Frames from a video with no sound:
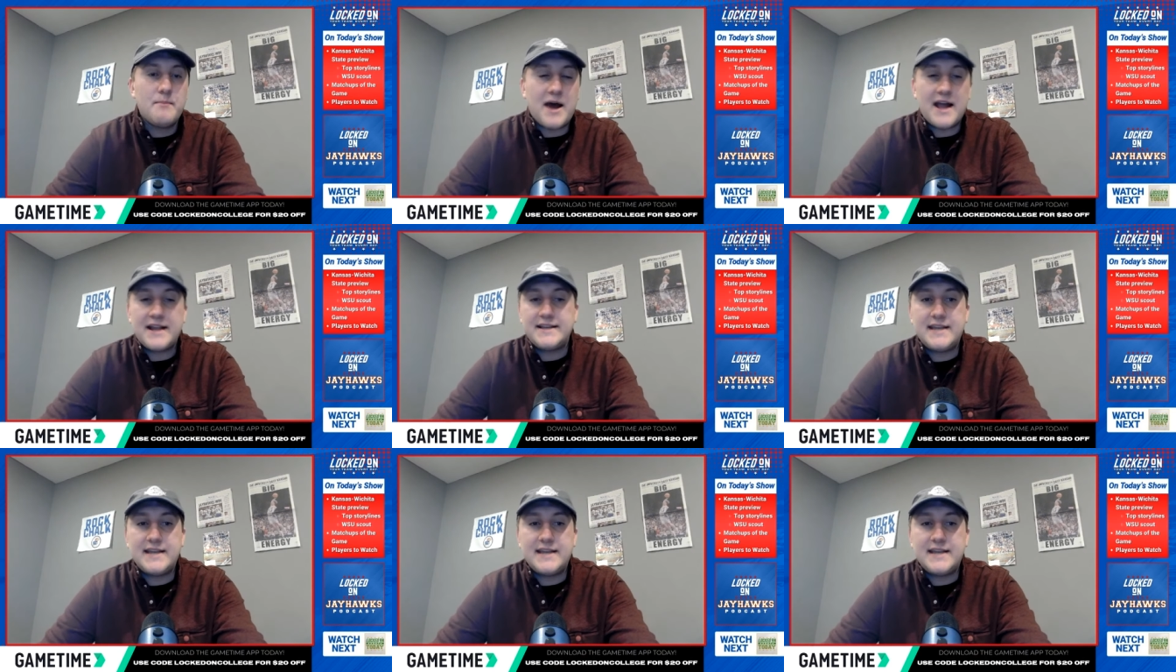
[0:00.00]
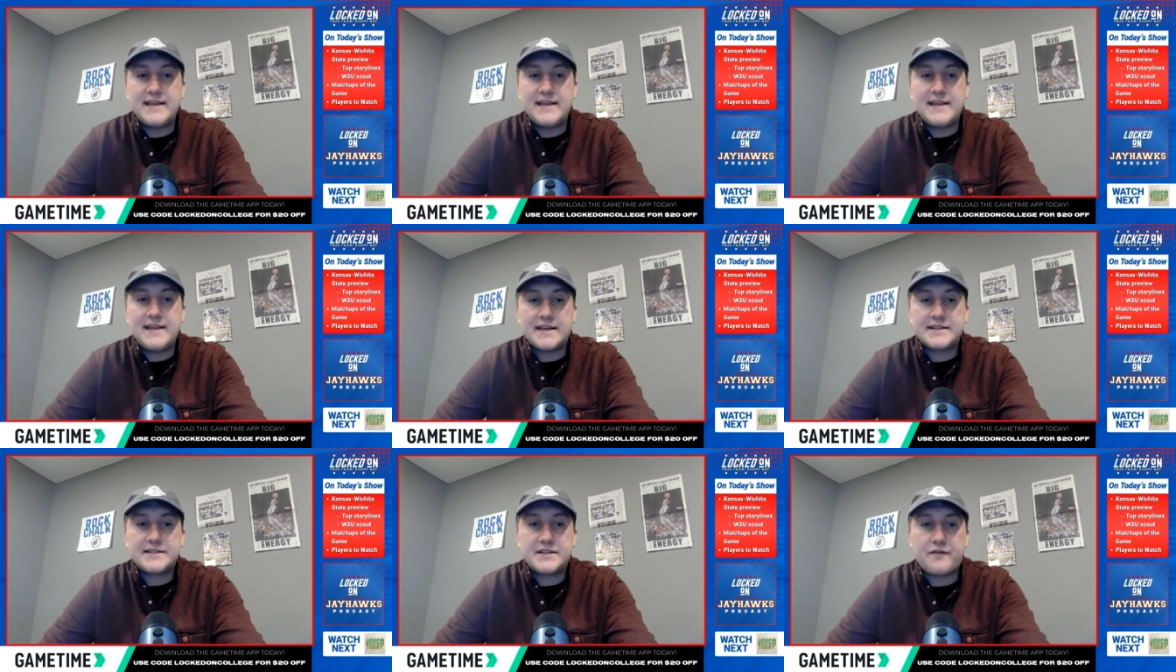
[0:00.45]
Buying
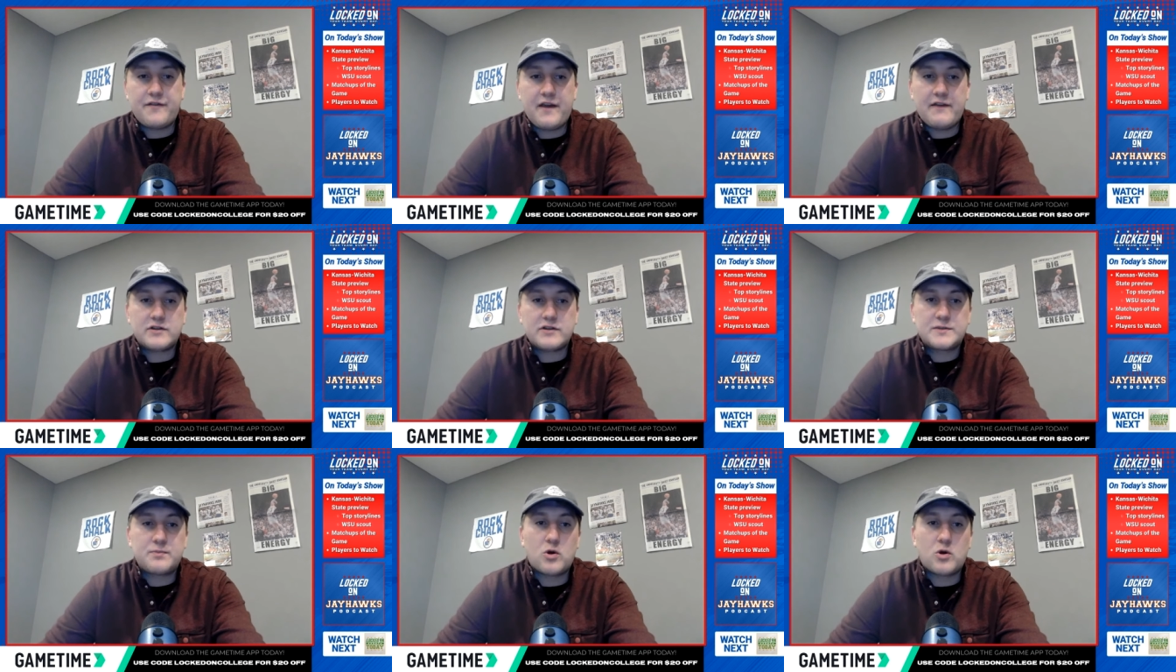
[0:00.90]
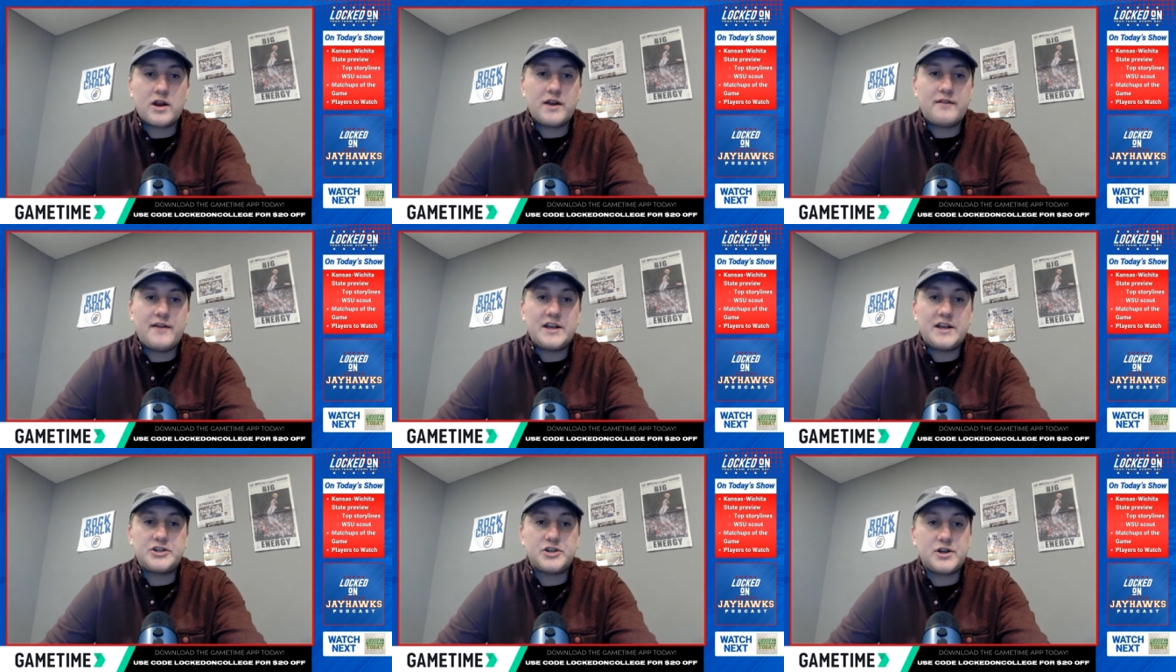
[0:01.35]
tickets to your favorite sporting
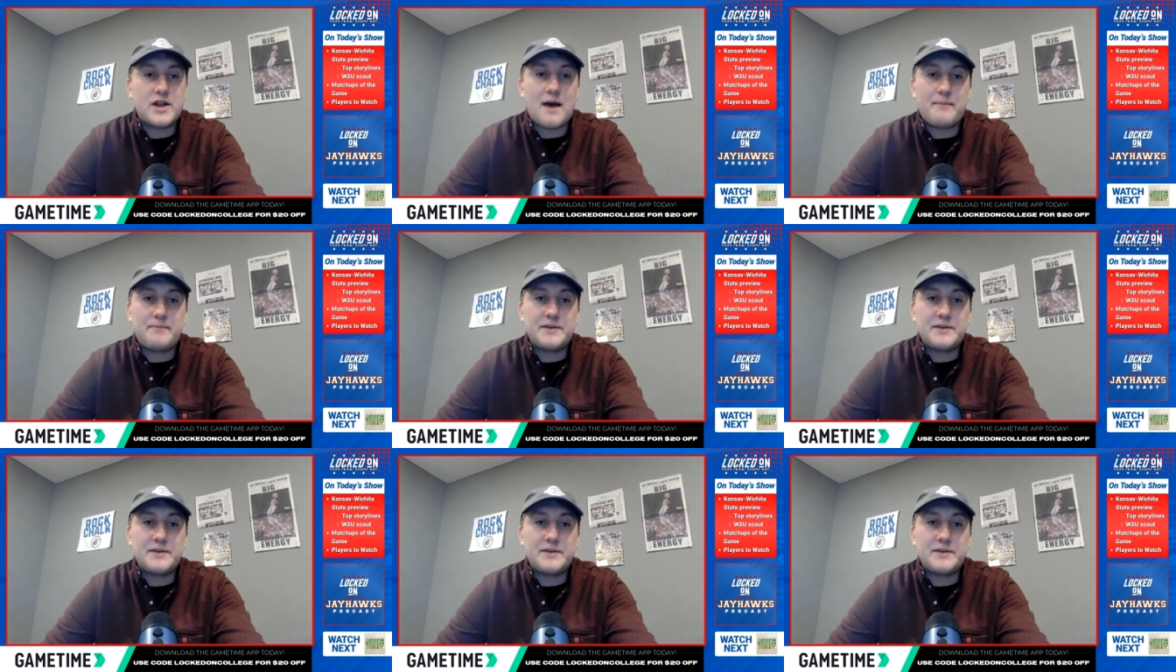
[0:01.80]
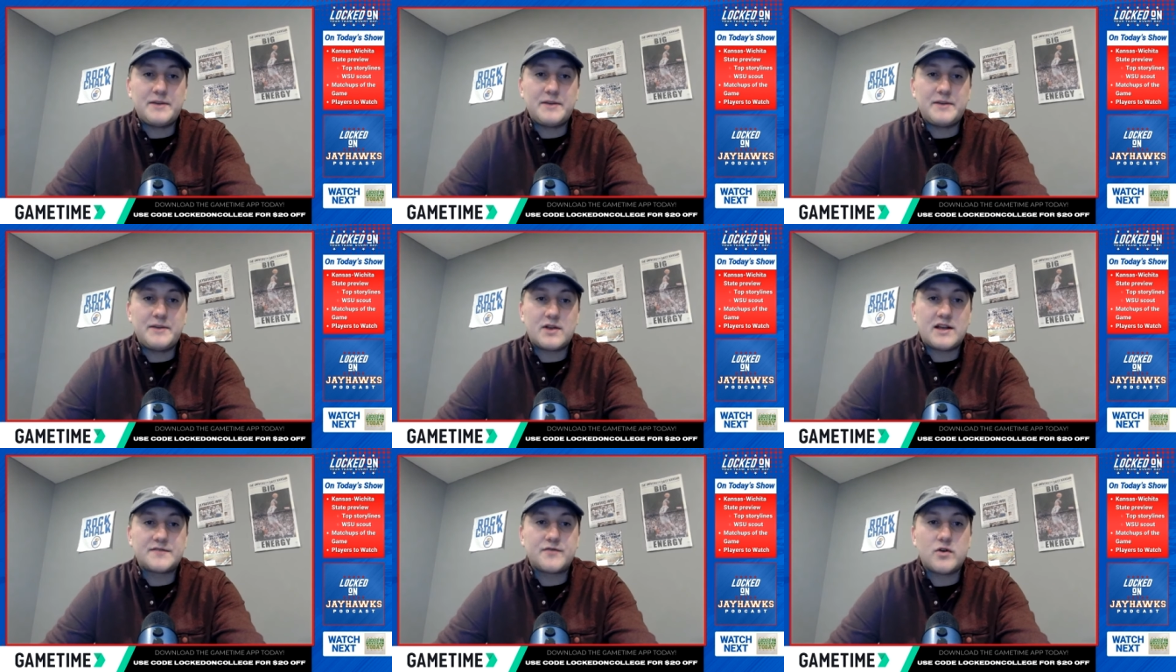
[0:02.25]
event should not be
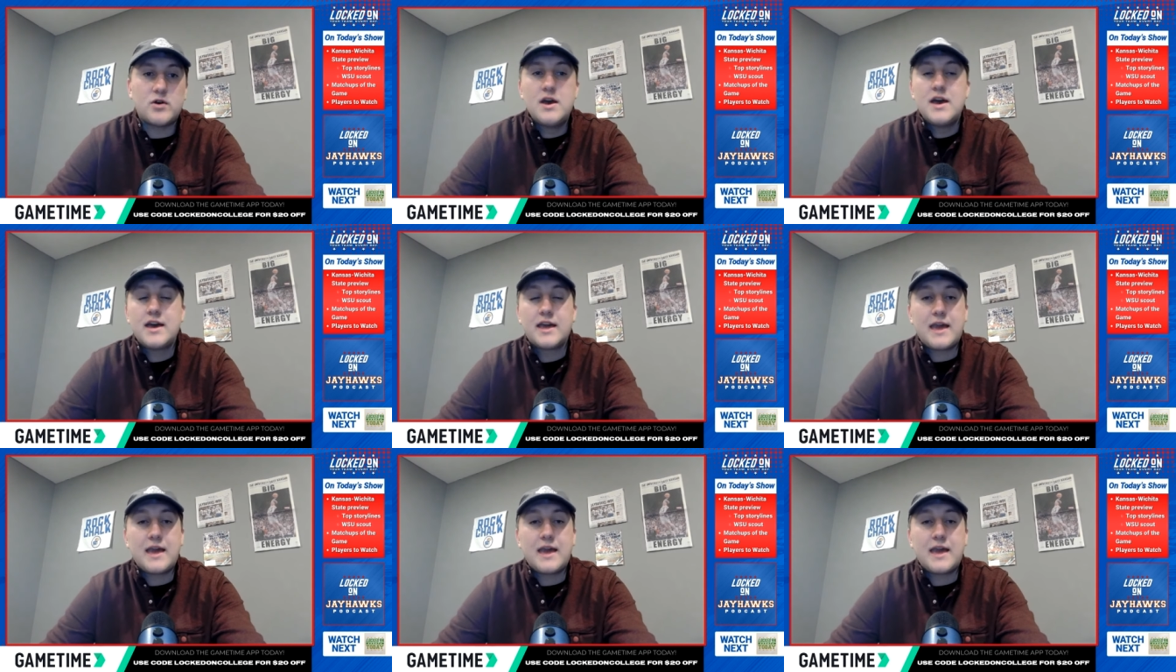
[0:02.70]
stressful.